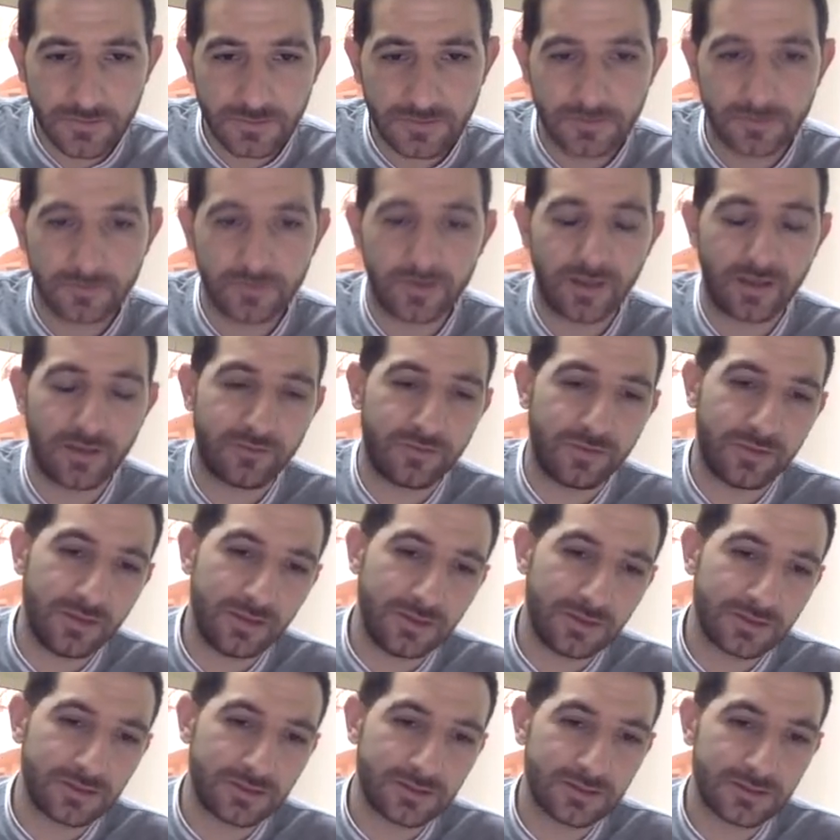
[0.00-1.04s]
So we have
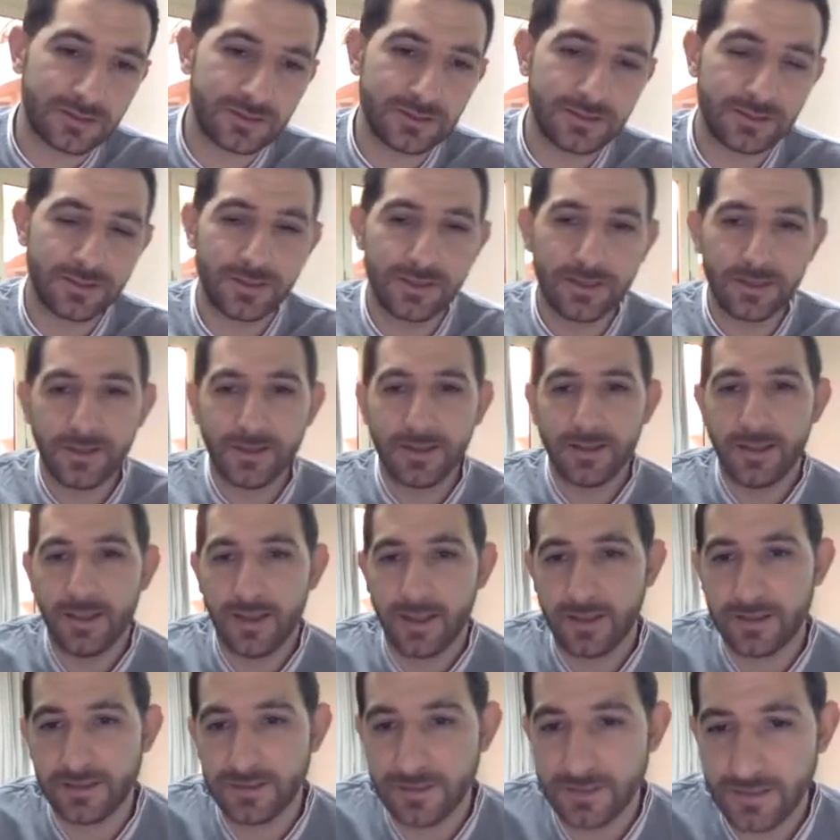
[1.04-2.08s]
this,
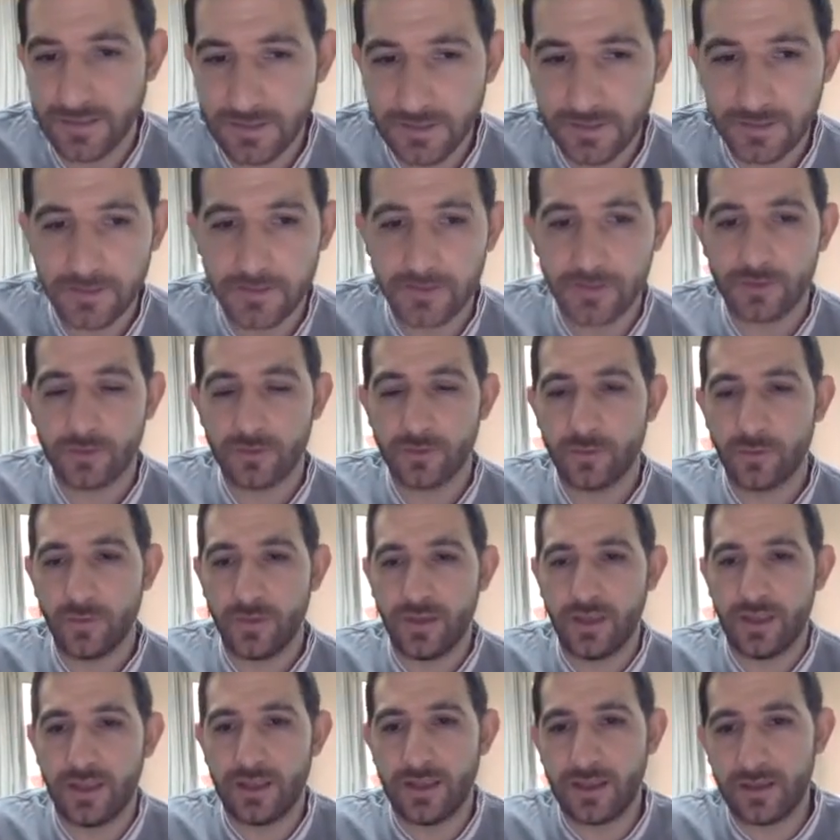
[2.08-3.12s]
and here
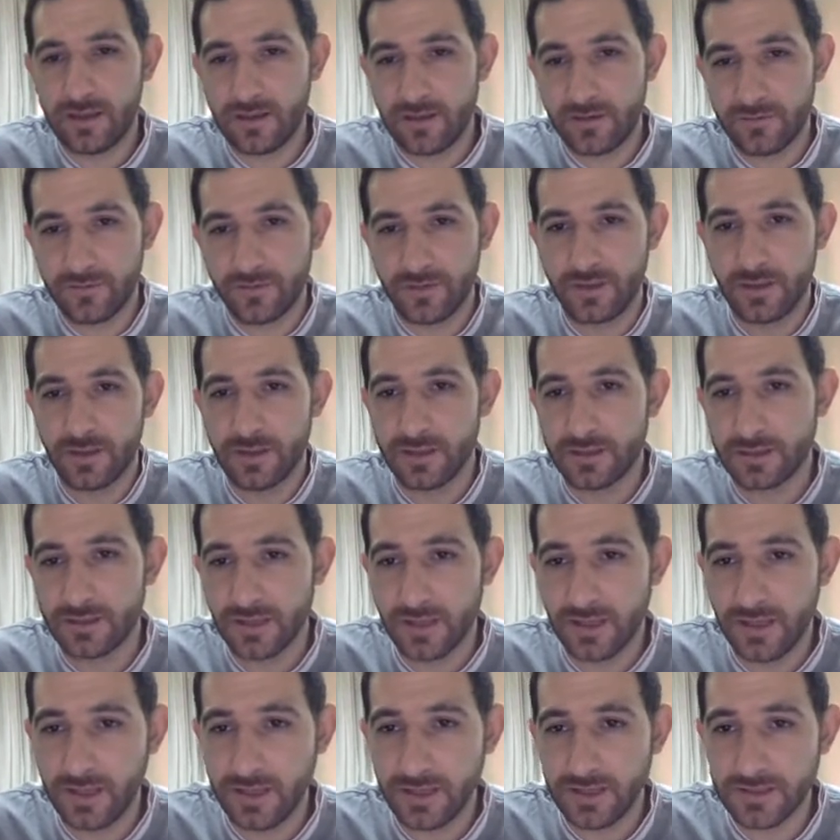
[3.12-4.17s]
we have that
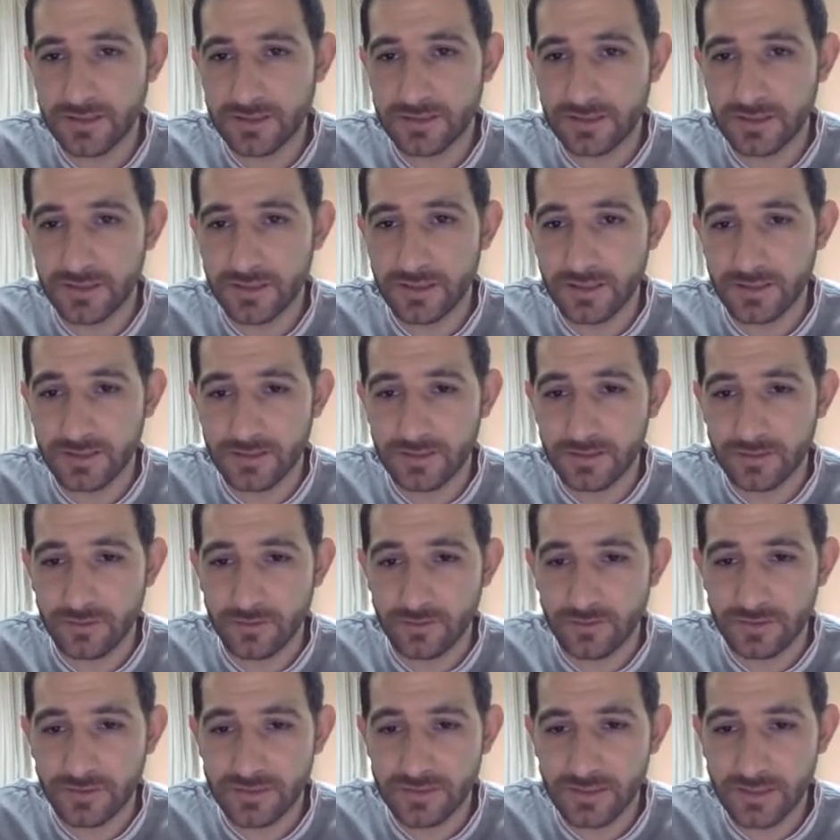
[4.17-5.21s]
A is related to
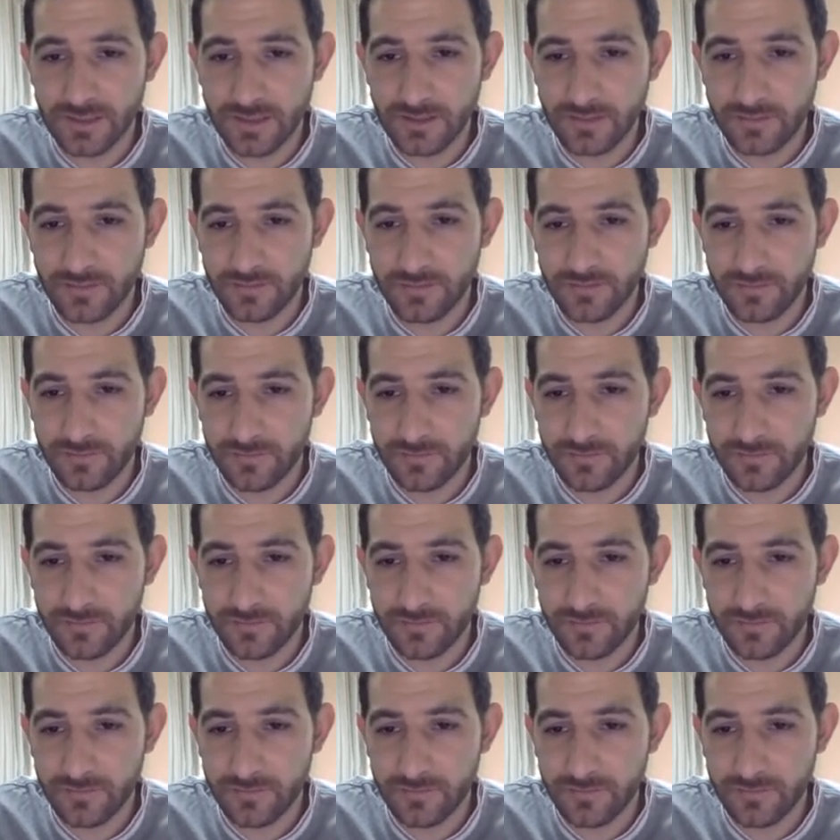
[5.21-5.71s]
itself.